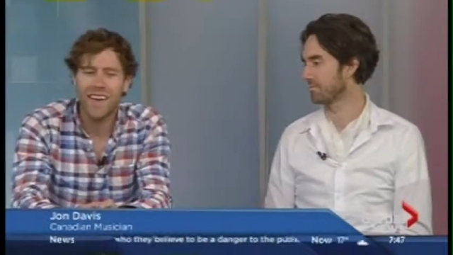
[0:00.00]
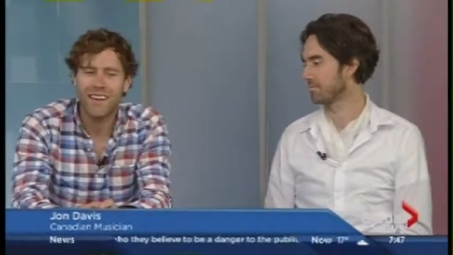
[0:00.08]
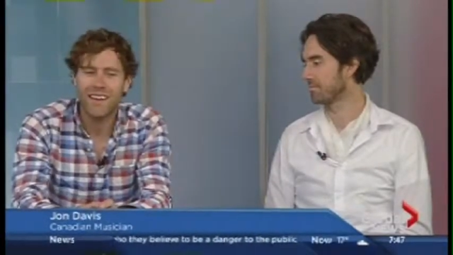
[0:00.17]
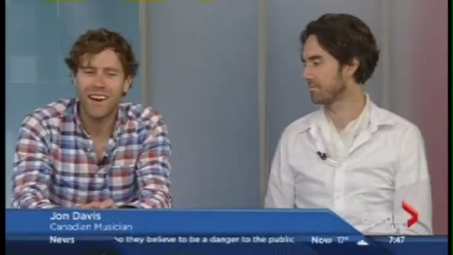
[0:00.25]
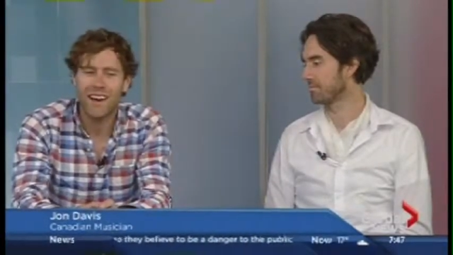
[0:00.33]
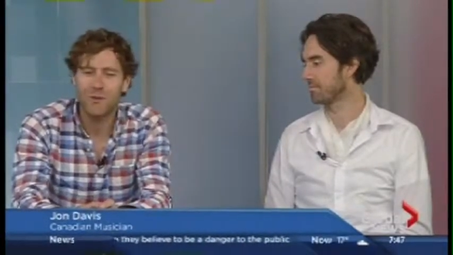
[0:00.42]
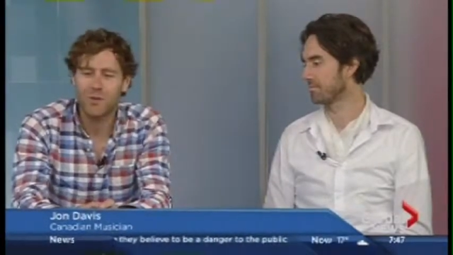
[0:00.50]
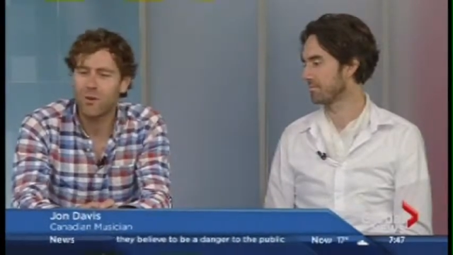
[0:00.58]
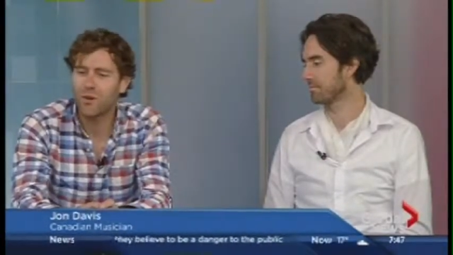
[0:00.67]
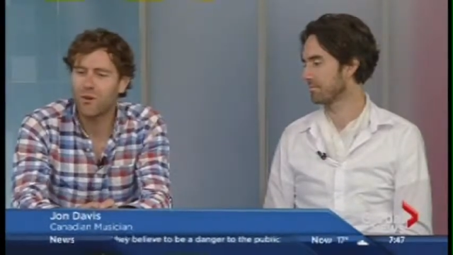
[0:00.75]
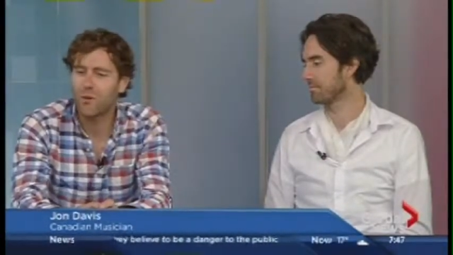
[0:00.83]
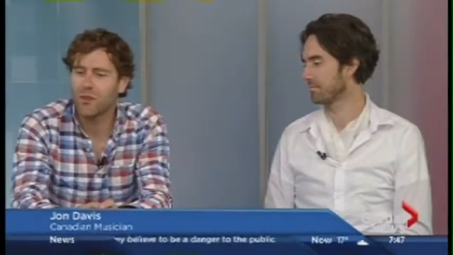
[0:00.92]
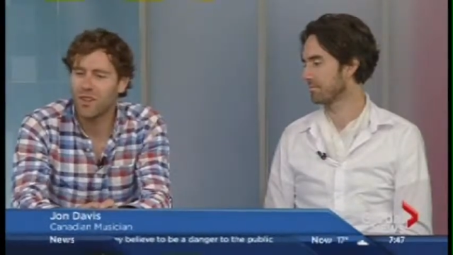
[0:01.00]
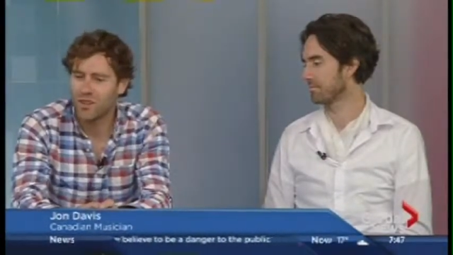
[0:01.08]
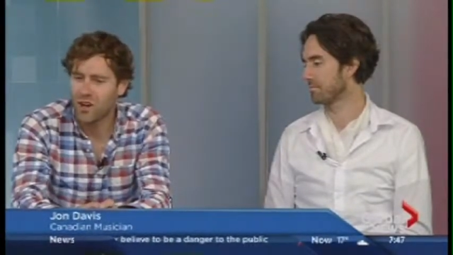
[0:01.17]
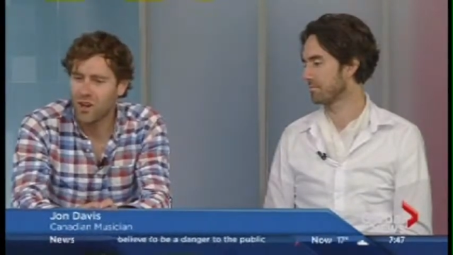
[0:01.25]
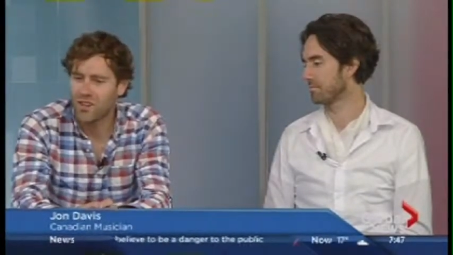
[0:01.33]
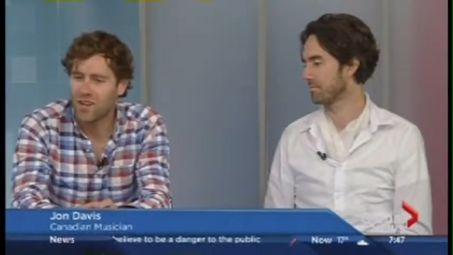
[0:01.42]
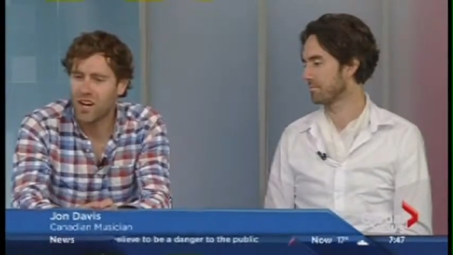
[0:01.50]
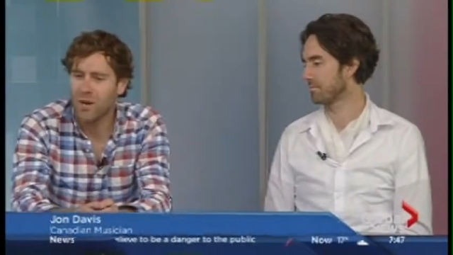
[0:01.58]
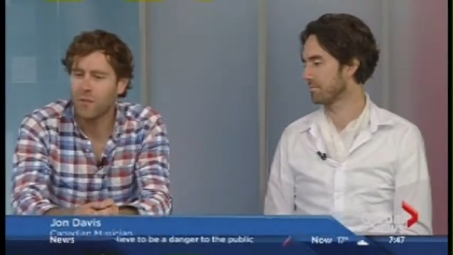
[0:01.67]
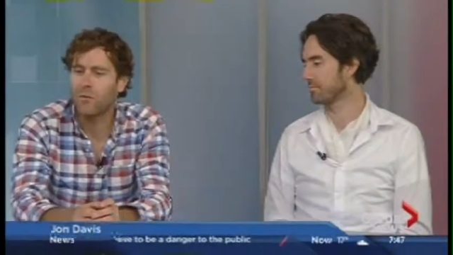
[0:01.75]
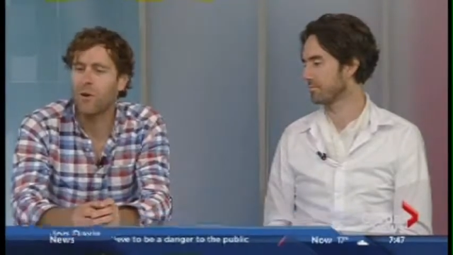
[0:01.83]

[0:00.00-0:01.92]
Speaker 1: and I was going through a really dark time.